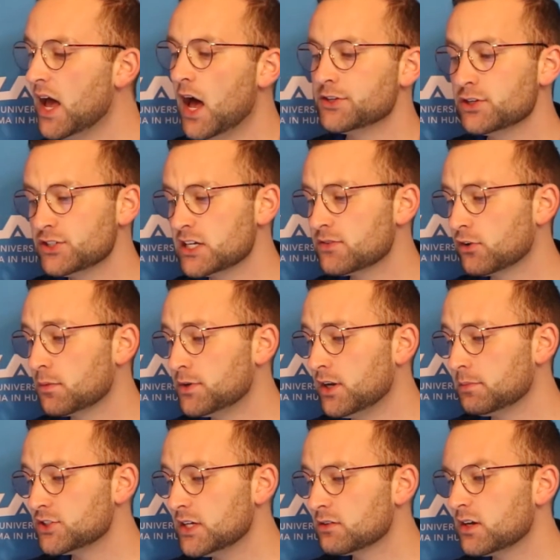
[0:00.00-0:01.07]
Association for Computing
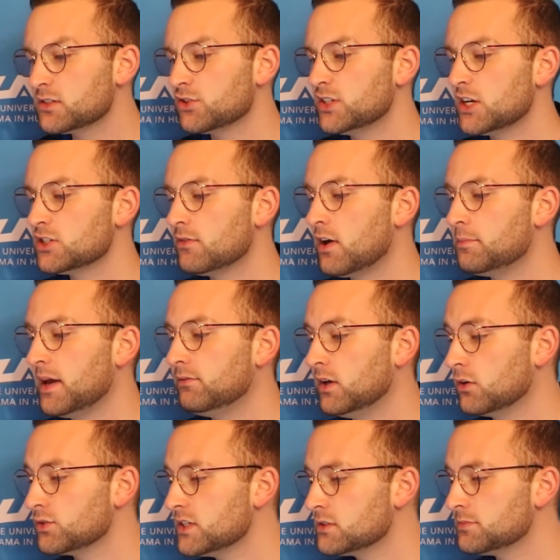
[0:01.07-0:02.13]
Machinery, Association of Unmanned
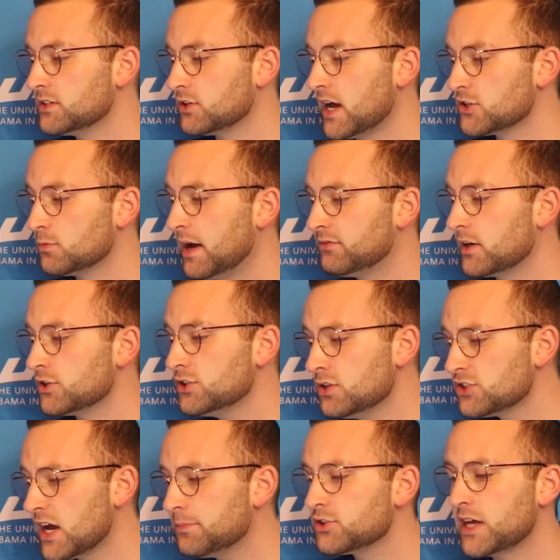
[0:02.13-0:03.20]
Vehicle Systems, International Pathfinder
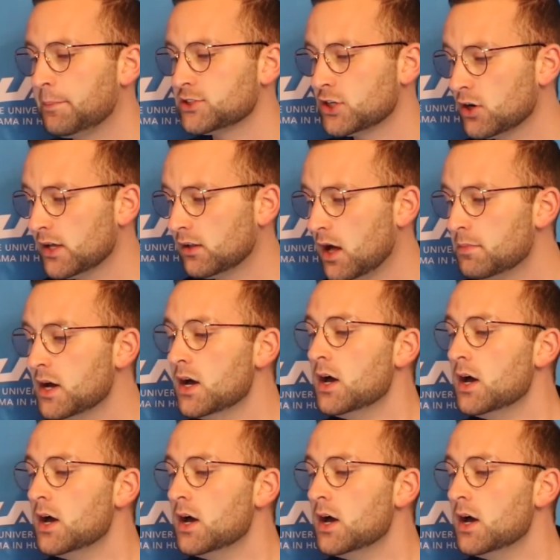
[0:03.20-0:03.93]
Students Chapter, Cybersecurity Club,